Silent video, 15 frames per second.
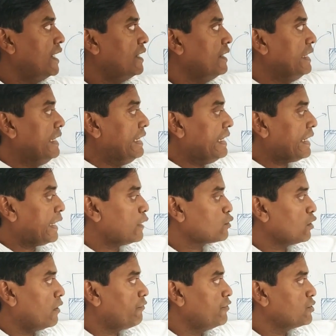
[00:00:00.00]
And in
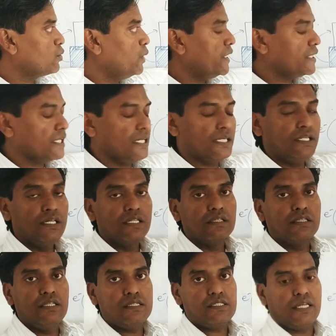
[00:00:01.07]
case of insulator,